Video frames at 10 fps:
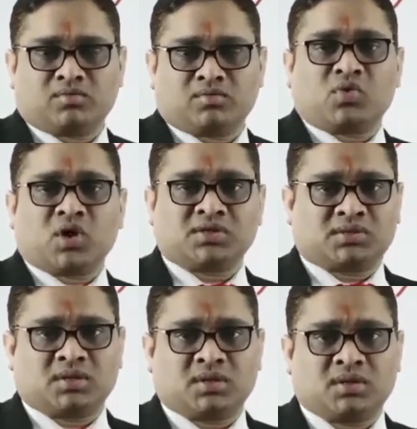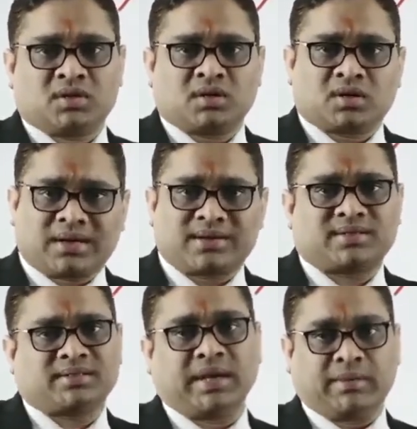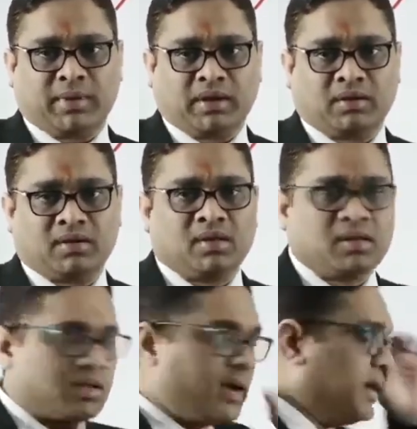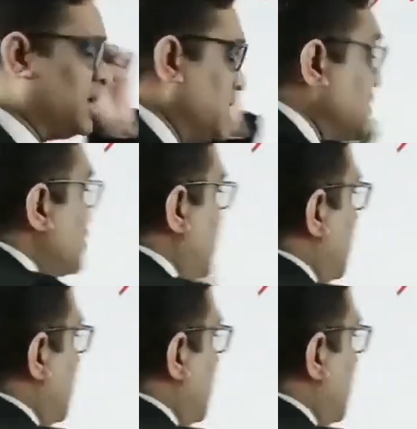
which was correct statement, right? So